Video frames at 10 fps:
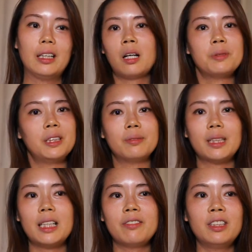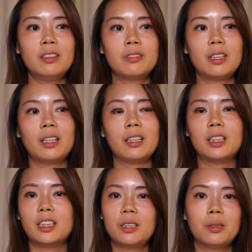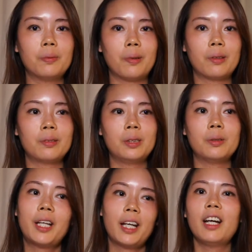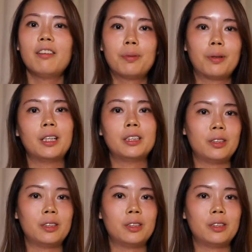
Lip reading: I mean, even in a digital world, you can't have point and